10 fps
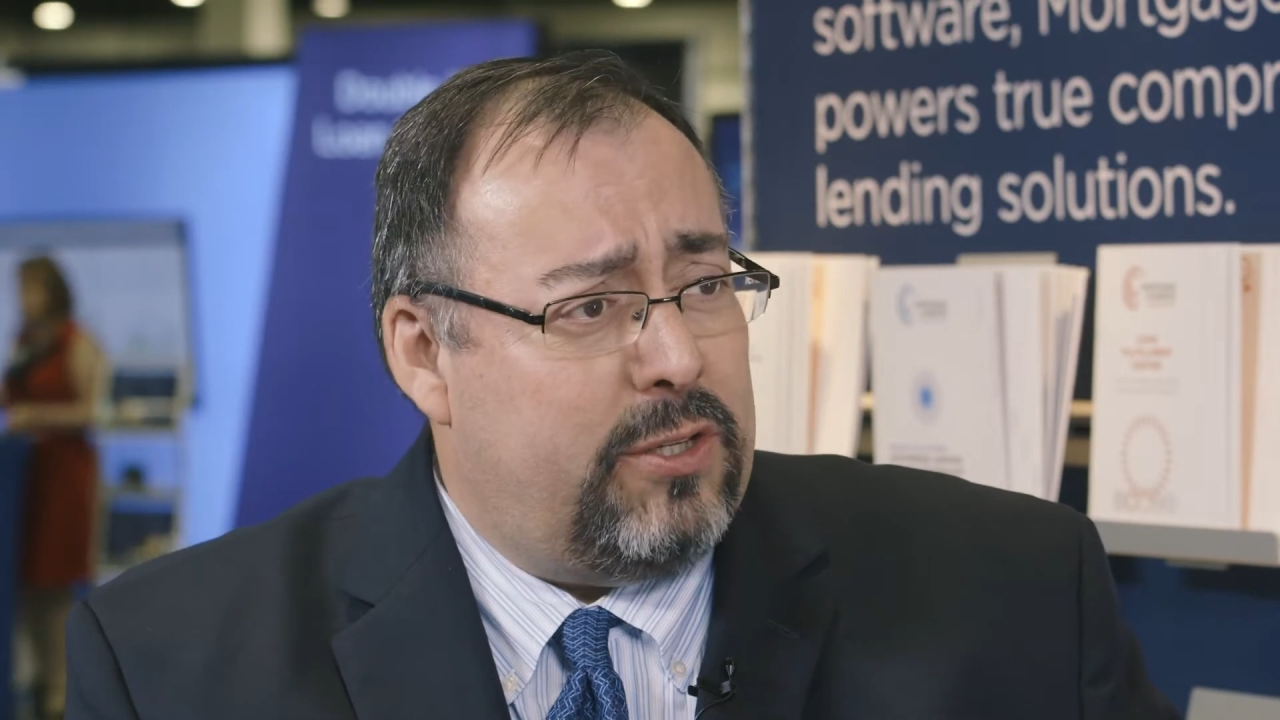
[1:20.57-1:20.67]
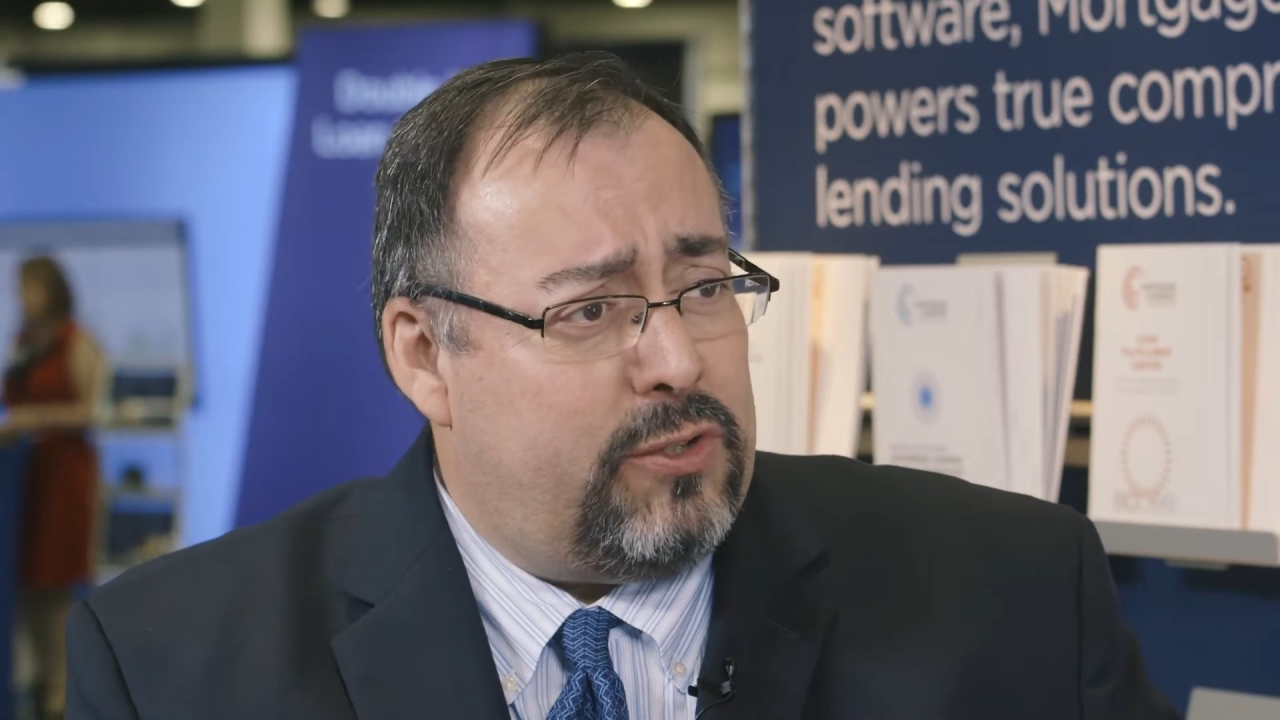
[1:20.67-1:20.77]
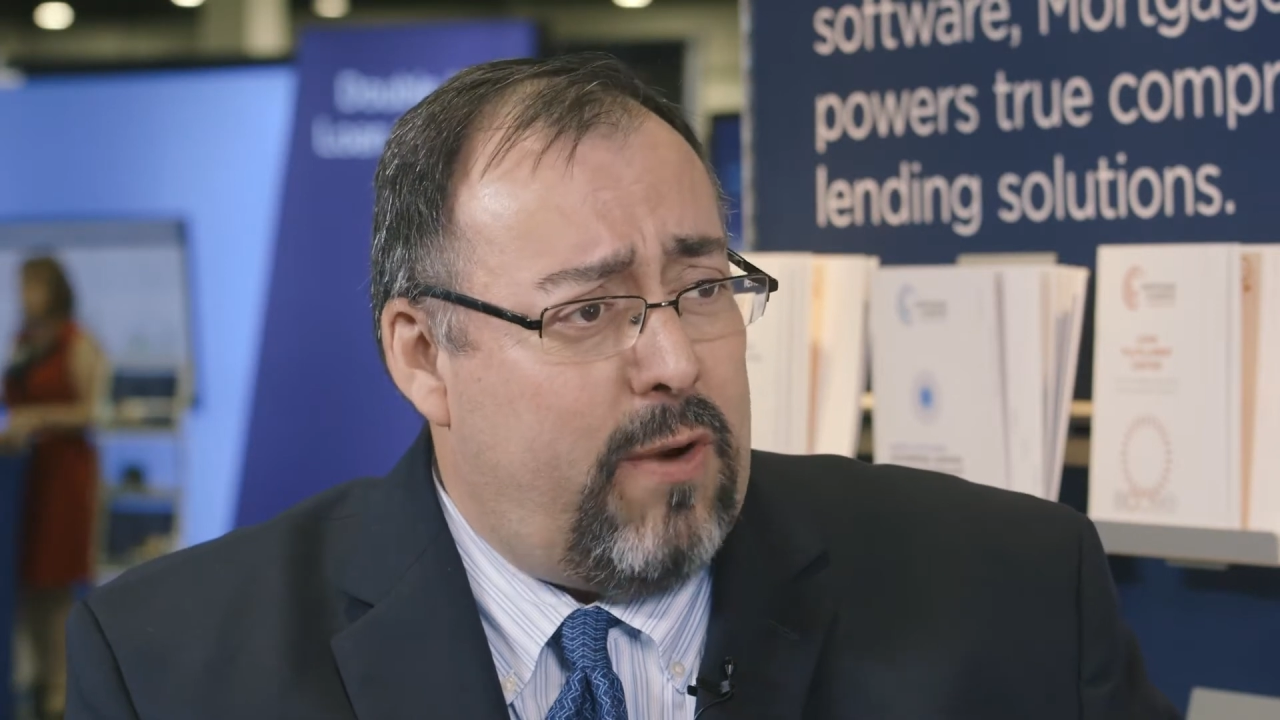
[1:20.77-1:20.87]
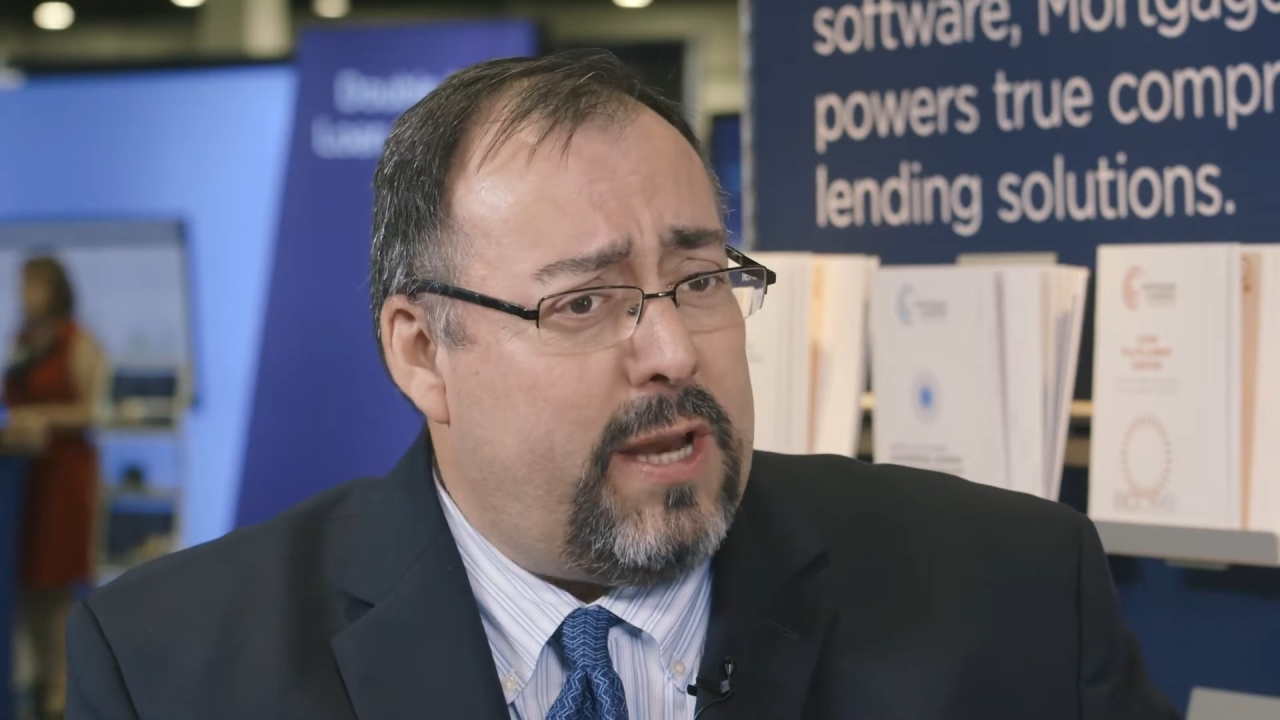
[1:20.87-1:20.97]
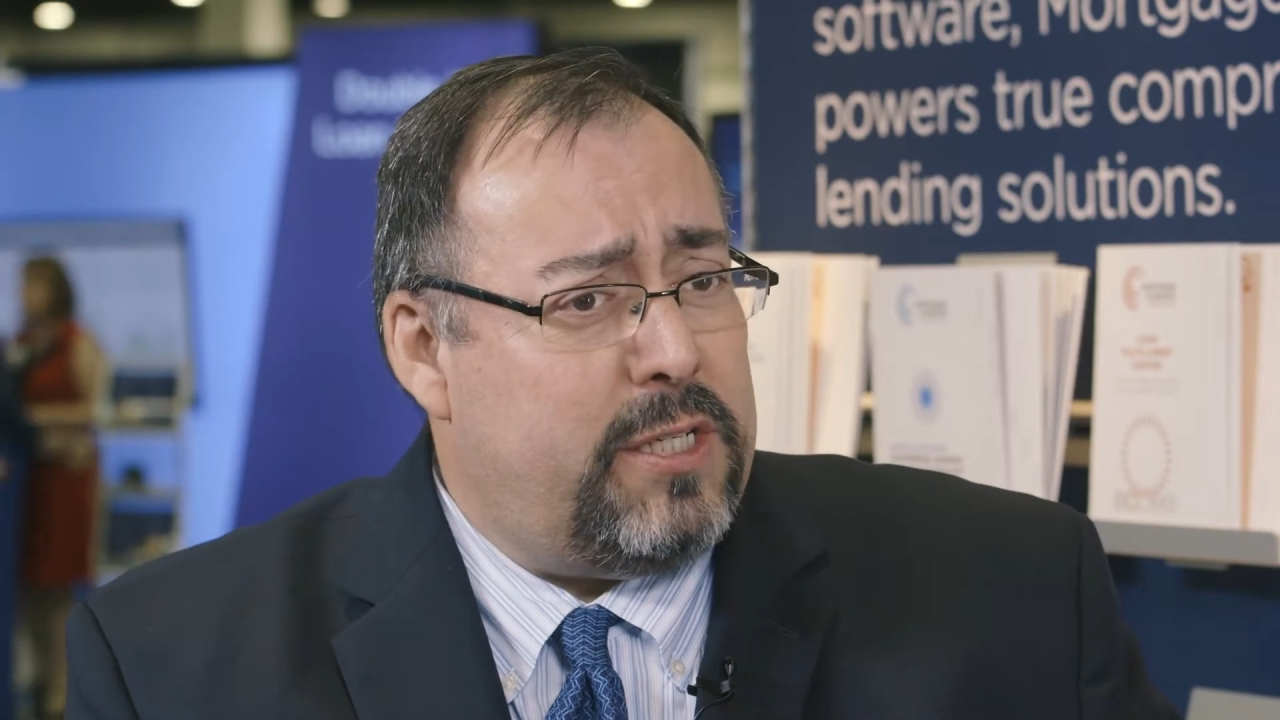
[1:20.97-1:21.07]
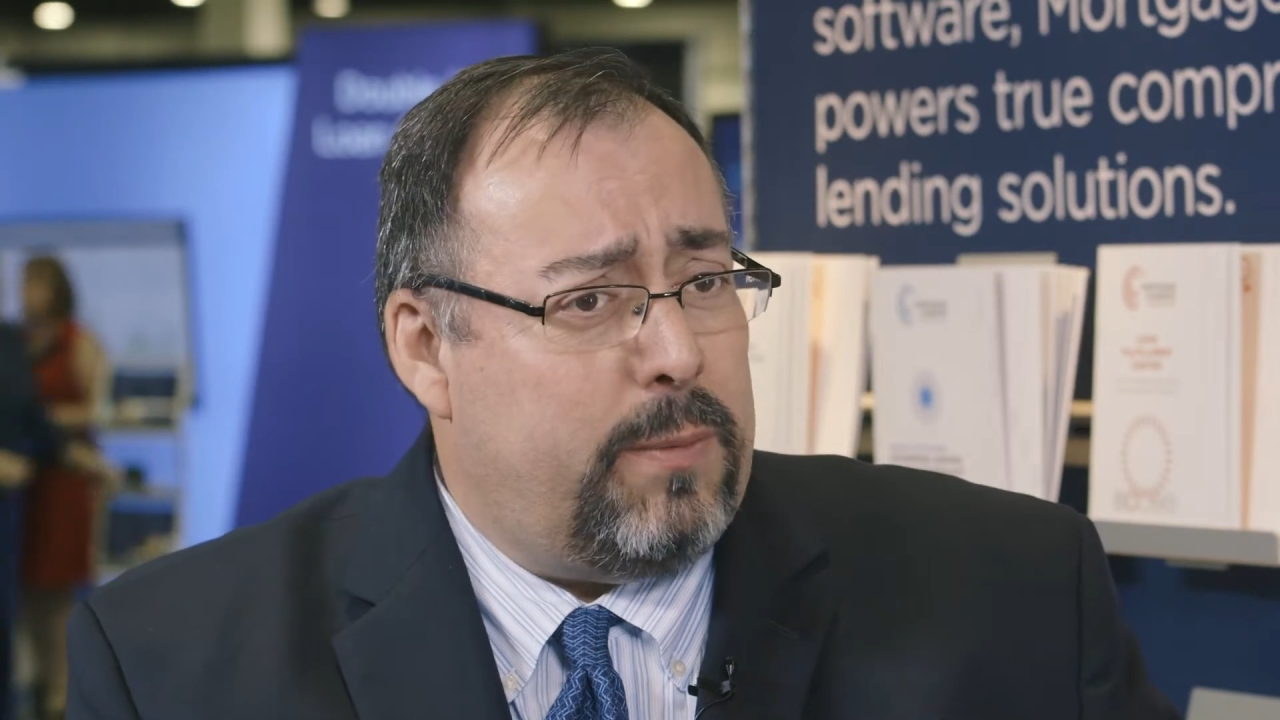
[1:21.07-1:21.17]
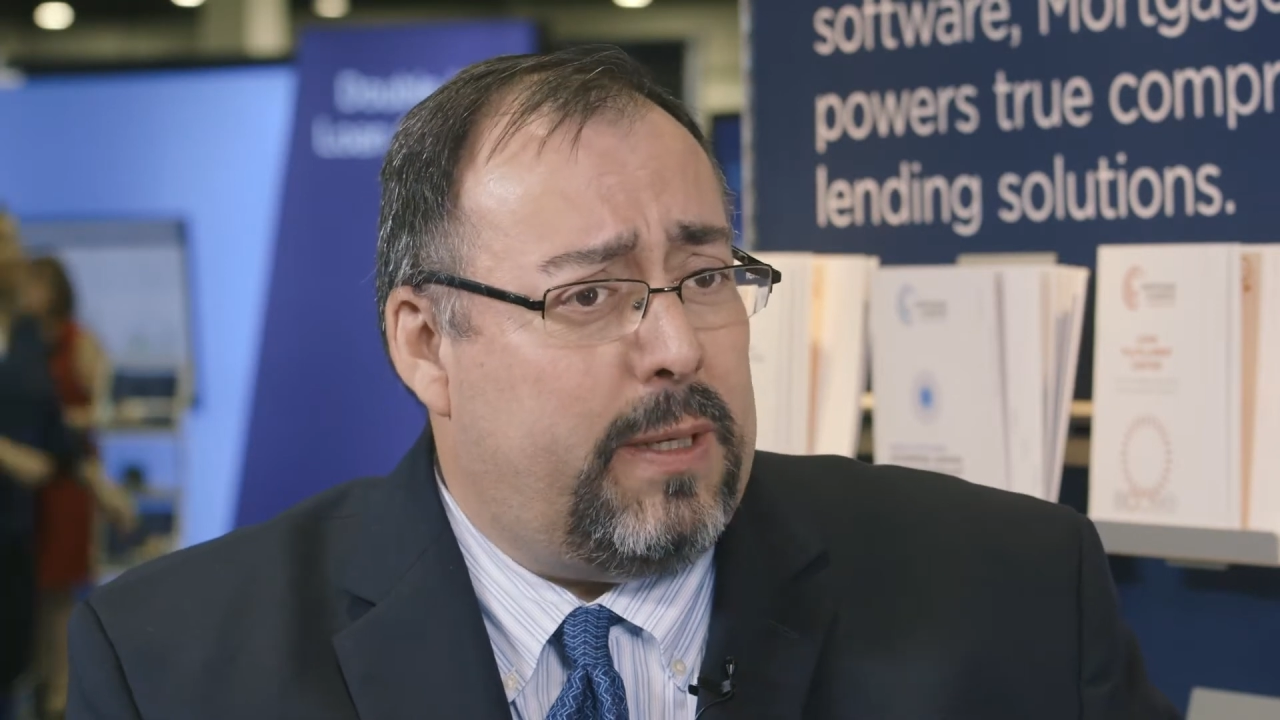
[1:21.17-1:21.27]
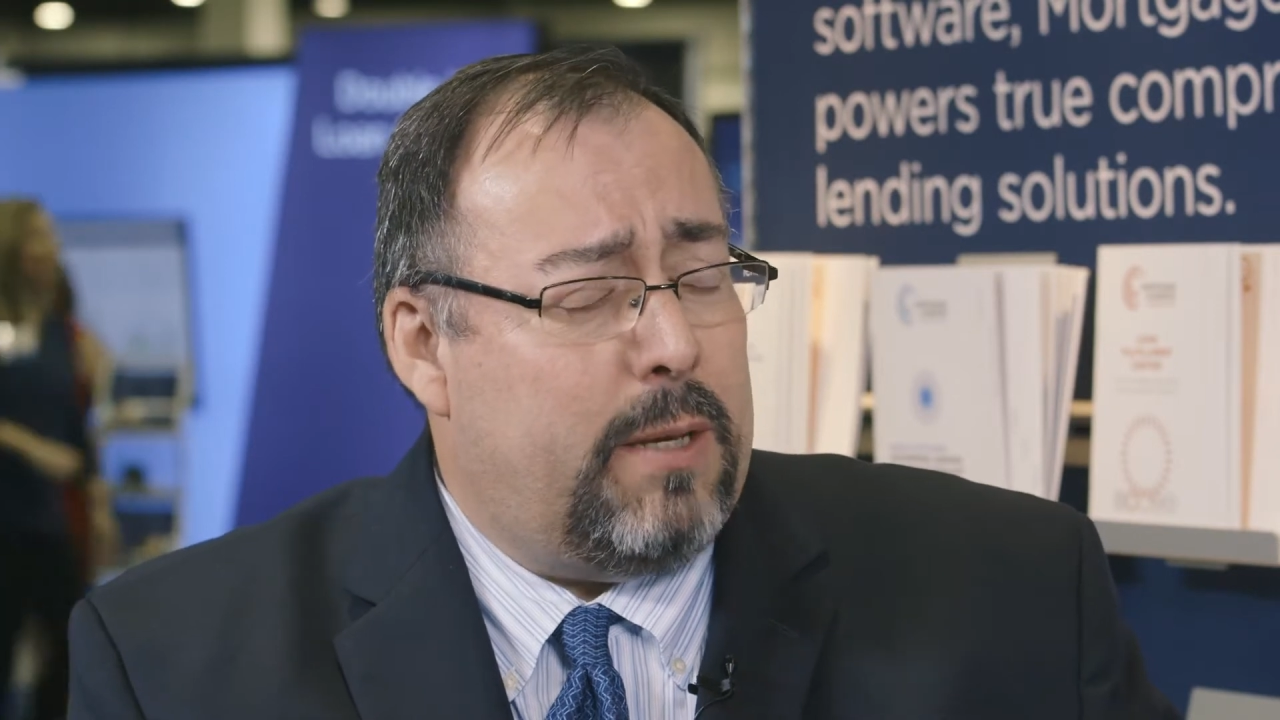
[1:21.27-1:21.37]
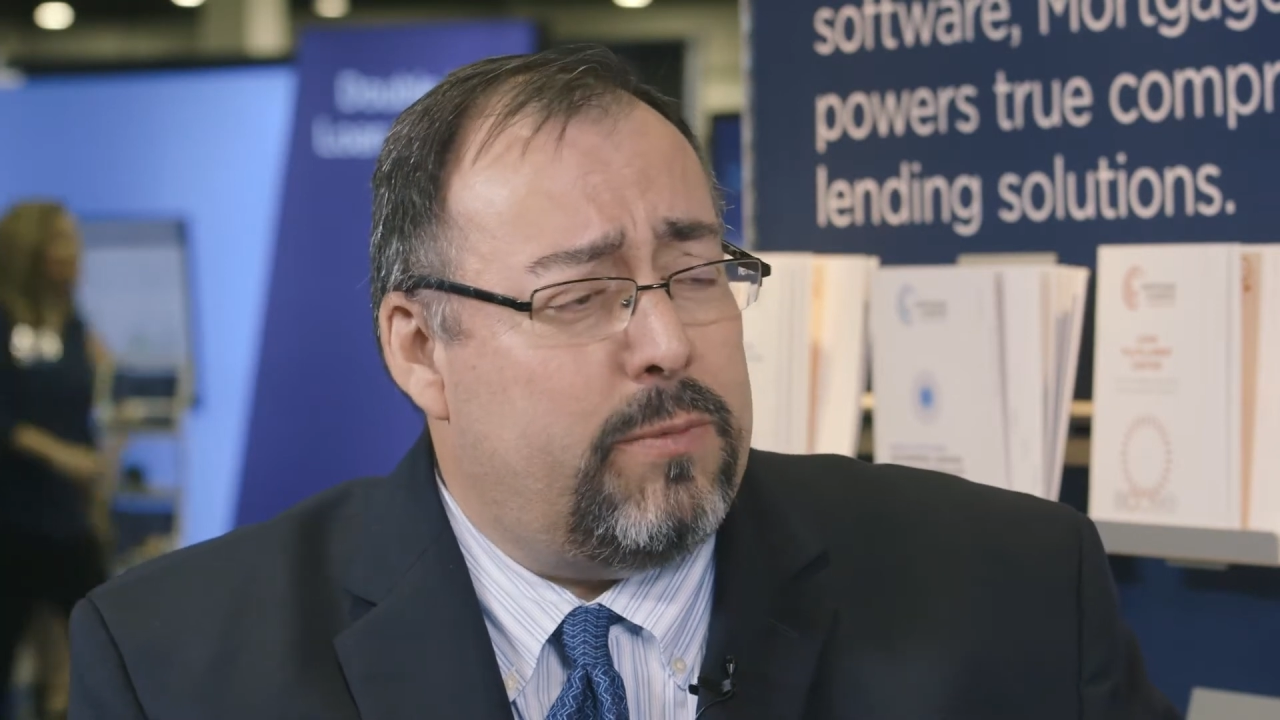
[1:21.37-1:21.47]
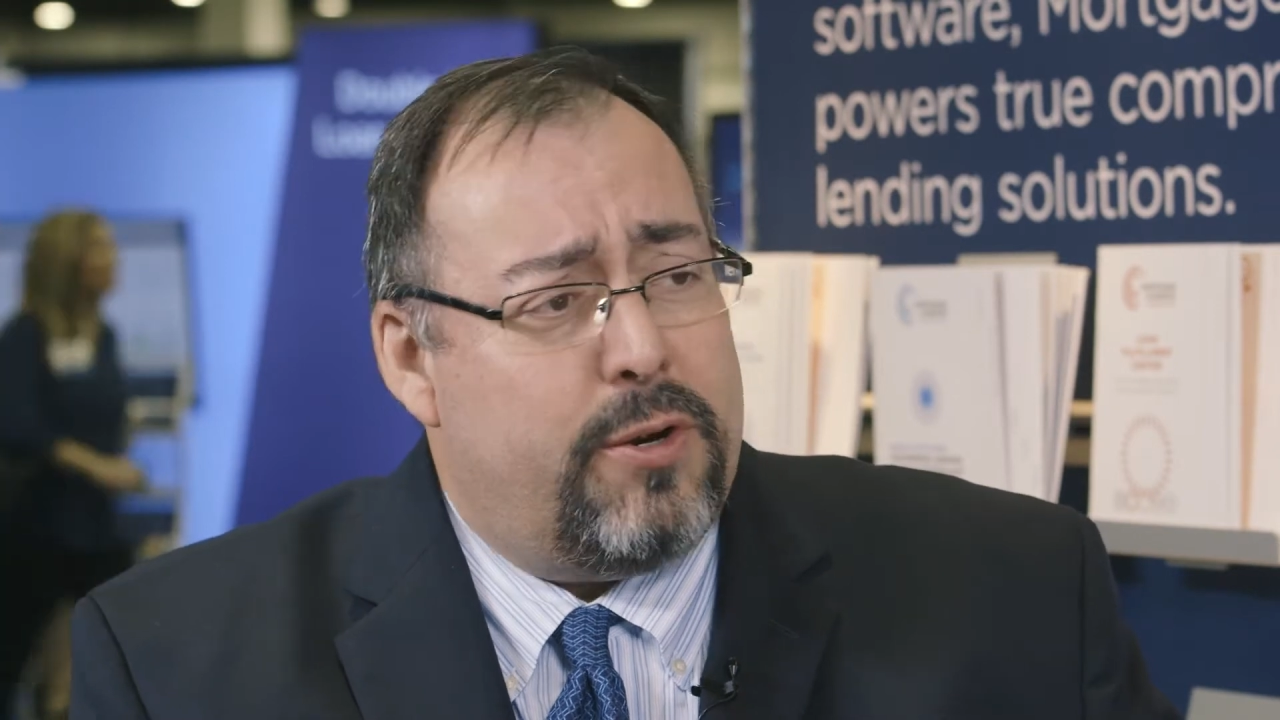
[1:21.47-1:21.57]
the strategy becomes